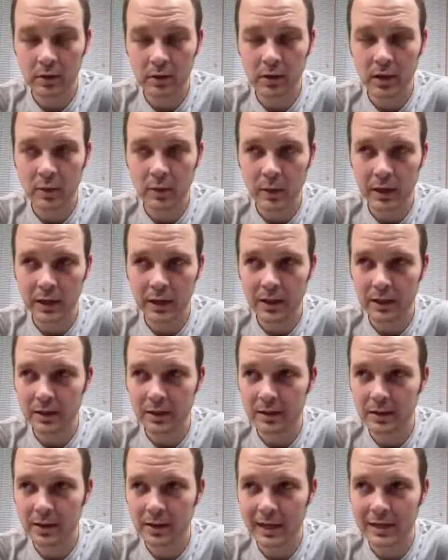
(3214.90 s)
the way to
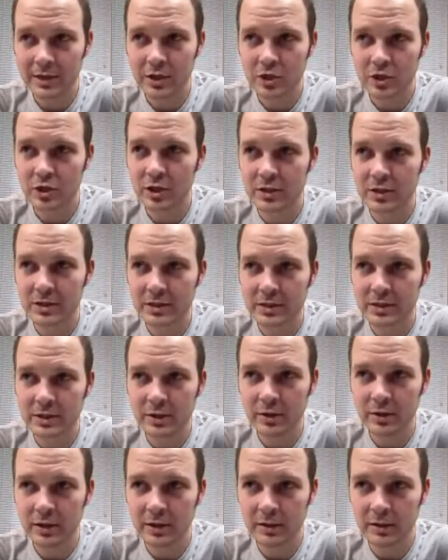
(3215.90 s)
get Cachly shirts is to
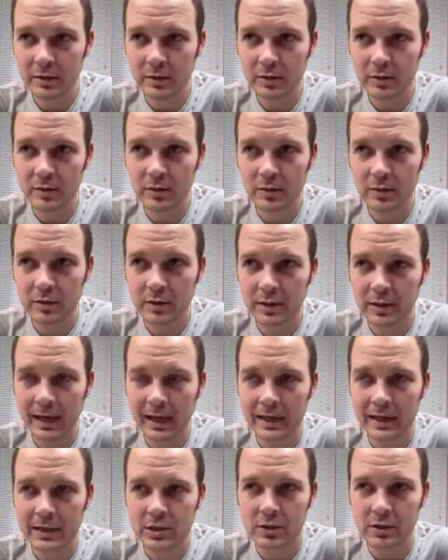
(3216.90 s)
go to
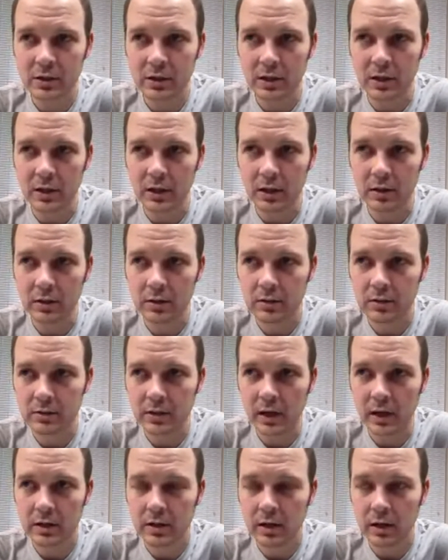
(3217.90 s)

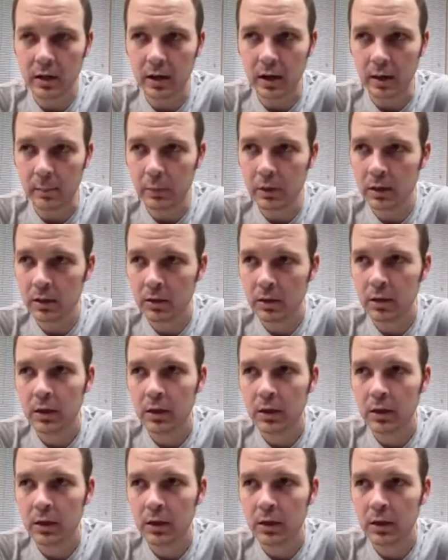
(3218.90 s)
cachly.com